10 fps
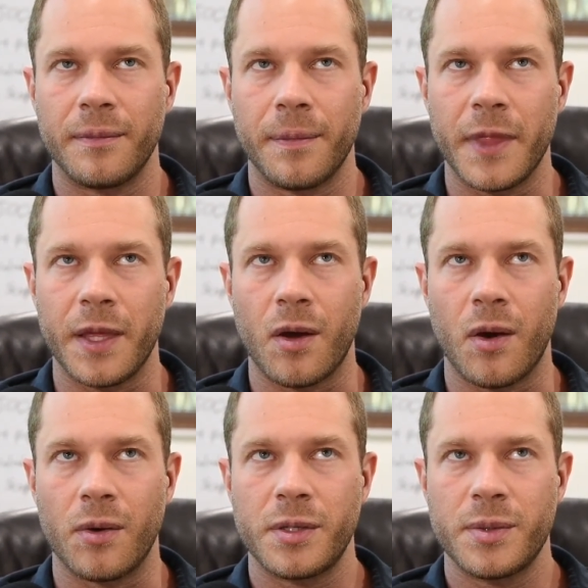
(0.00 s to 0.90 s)
you
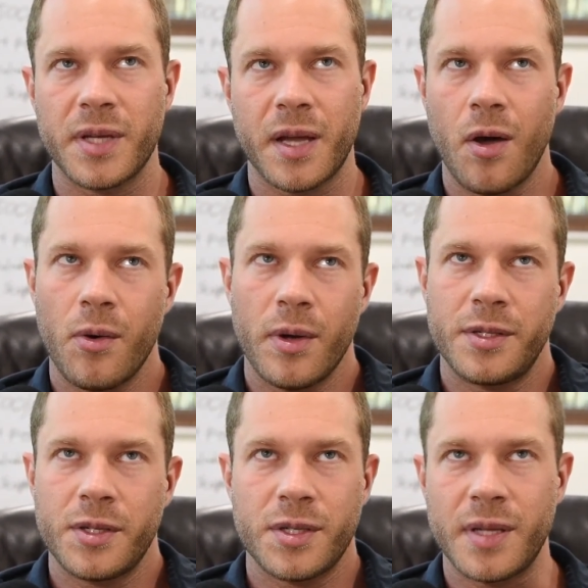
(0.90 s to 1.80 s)
know, she was like, oh, it's
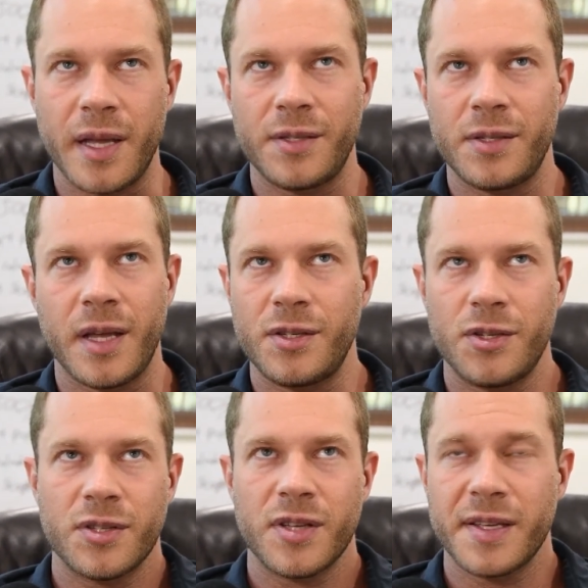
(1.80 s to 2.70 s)
just, it's, it's
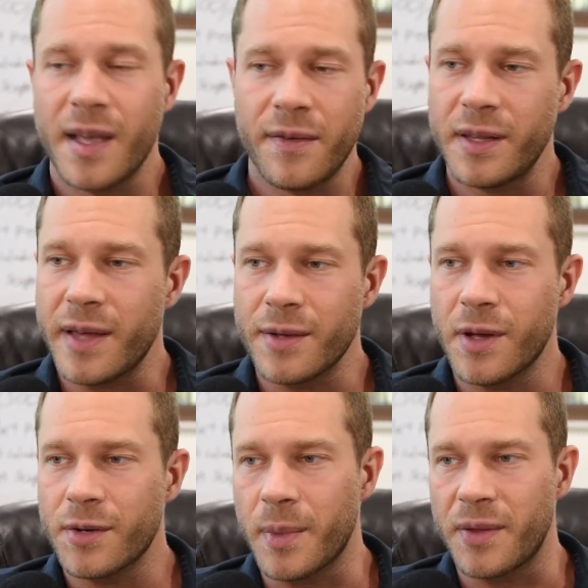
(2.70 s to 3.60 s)
just like
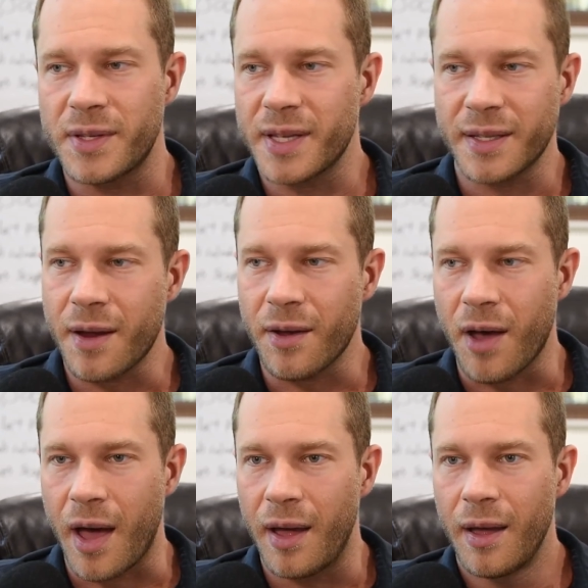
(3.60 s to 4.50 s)
$70,000 a month. It's like not a
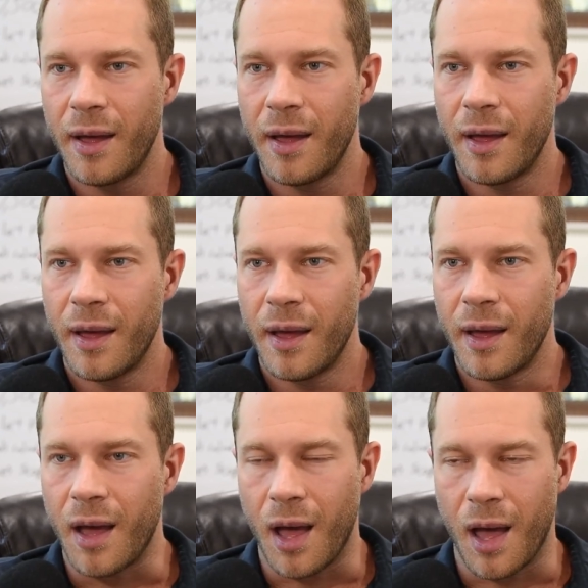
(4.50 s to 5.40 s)
lot,
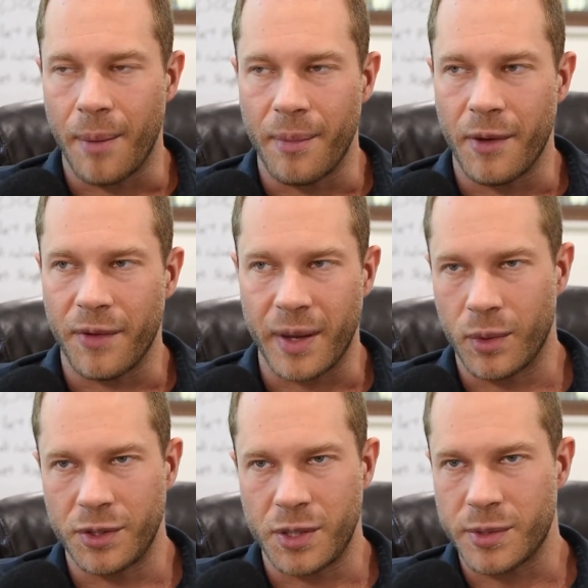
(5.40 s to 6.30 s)
um, of like
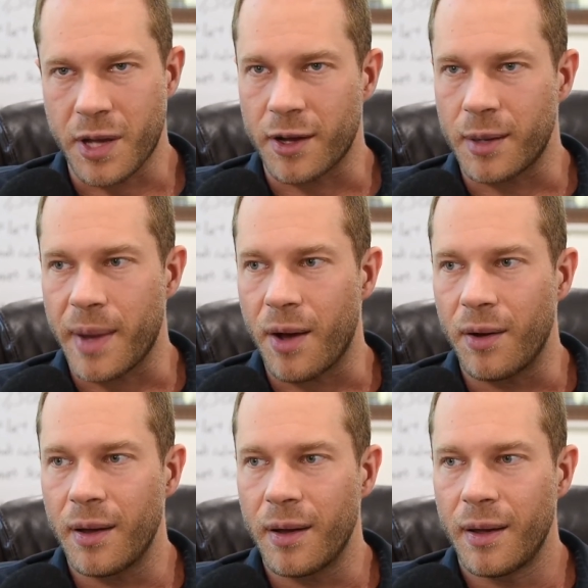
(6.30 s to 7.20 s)
what she was talking
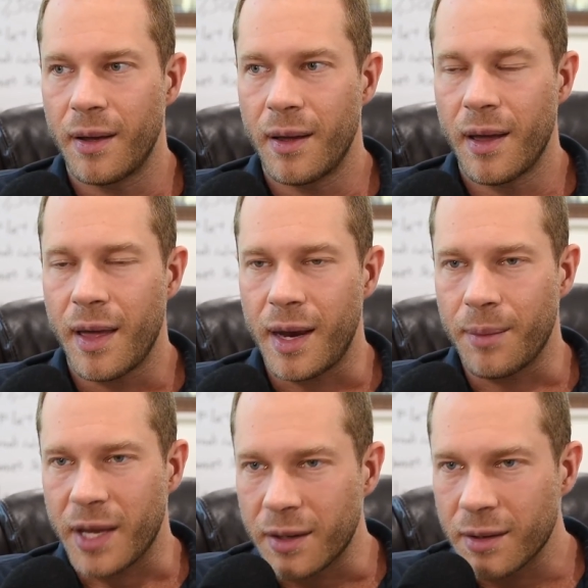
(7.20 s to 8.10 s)
about. And I'm
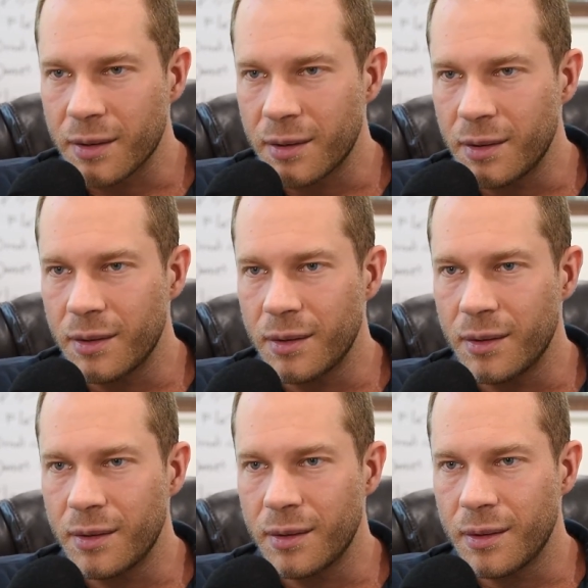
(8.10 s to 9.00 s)
like,
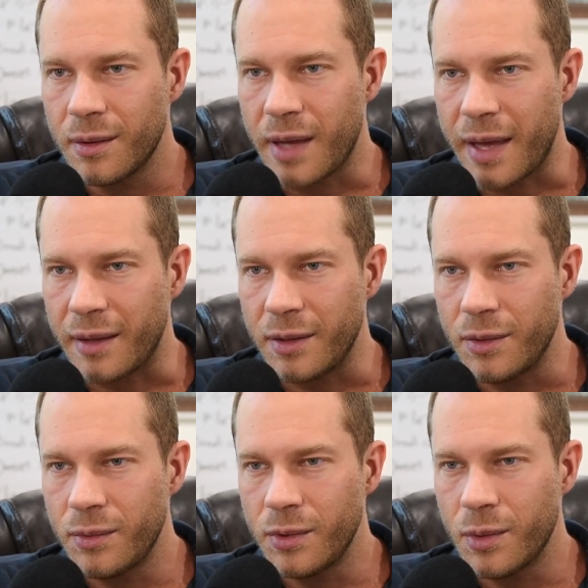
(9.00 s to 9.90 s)
Hey,
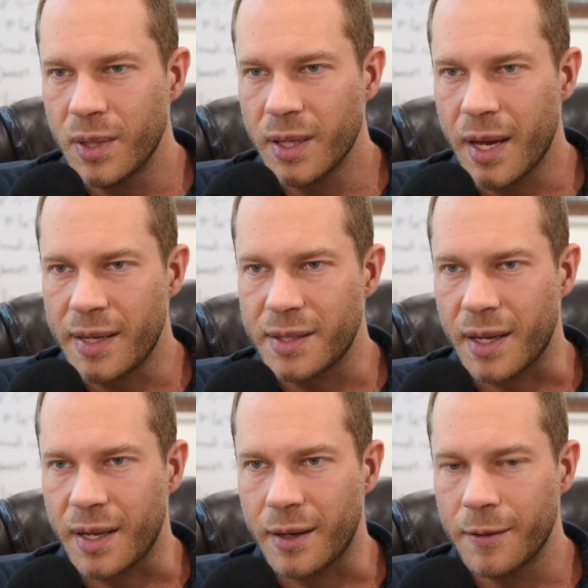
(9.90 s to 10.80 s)
you, you realize
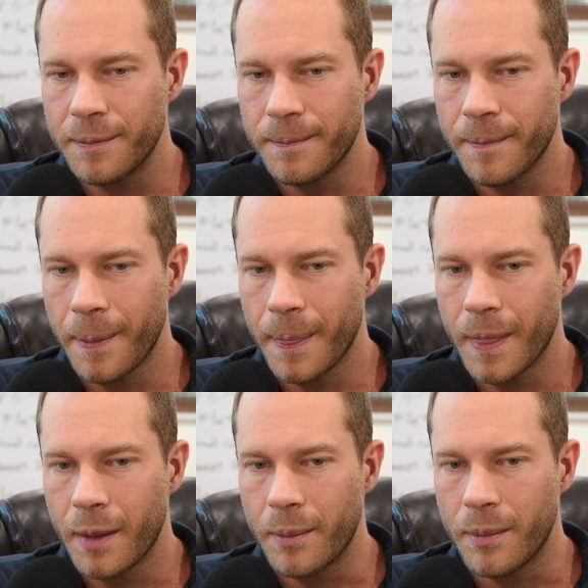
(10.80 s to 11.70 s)
like
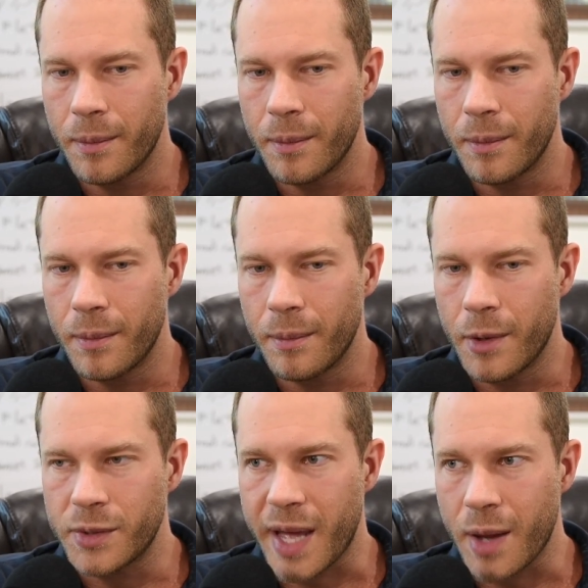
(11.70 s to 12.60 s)

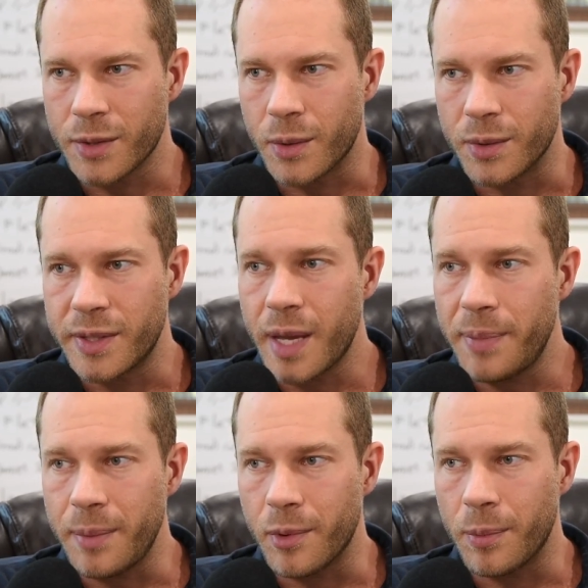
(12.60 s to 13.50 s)
most households, not
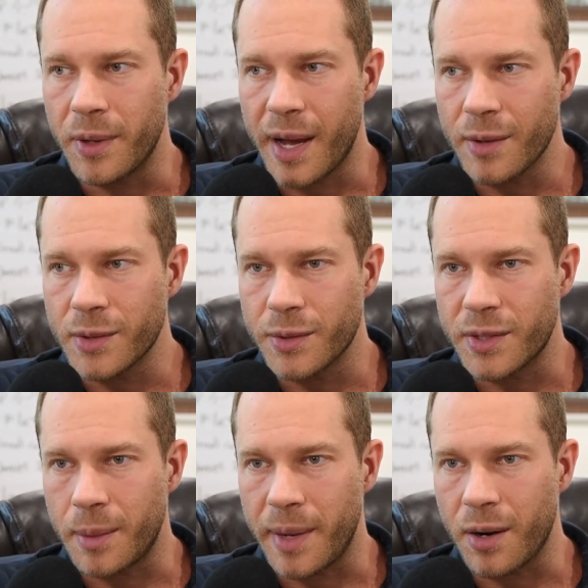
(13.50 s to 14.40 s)
people, but households
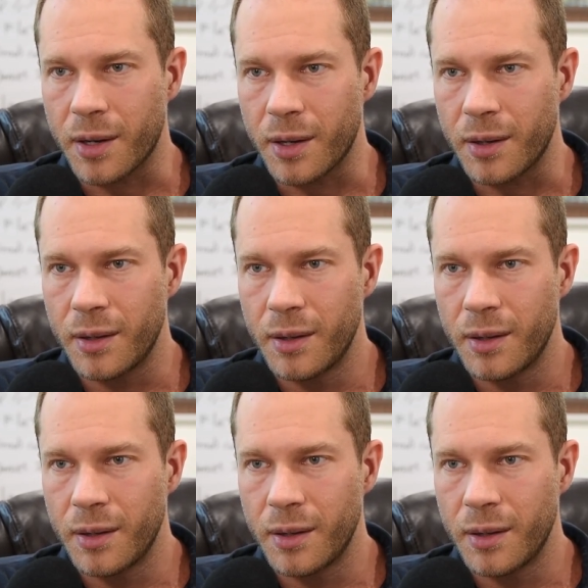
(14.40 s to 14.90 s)
in America